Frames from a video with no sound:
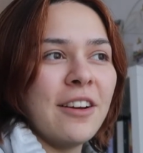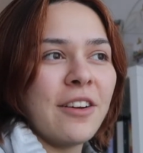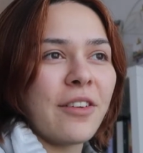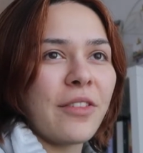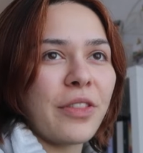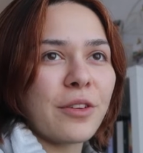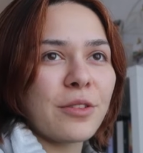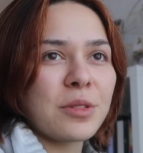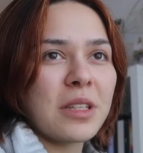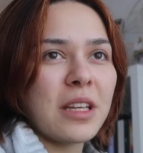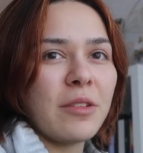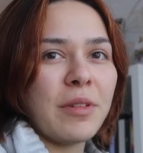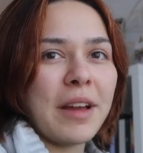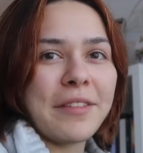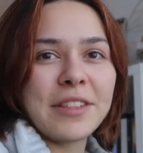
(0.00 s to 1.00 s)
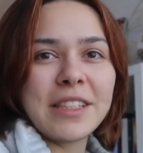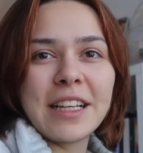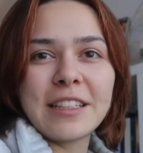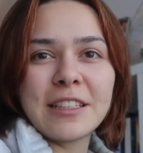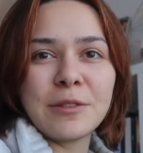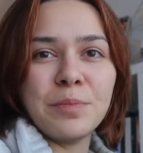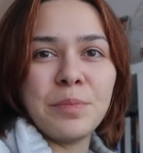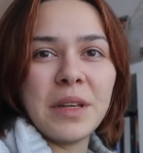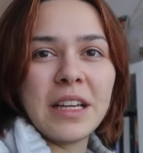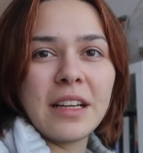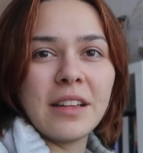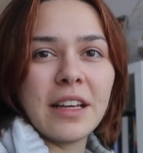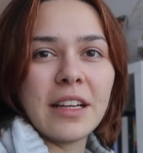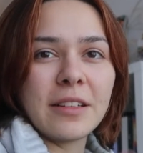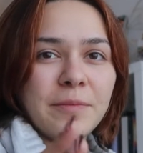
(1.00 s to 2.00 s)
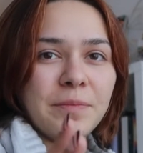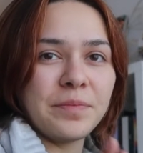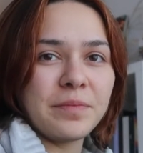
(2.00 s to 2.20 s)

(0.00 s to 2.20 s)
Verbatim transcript: on Thursday we have this like this big like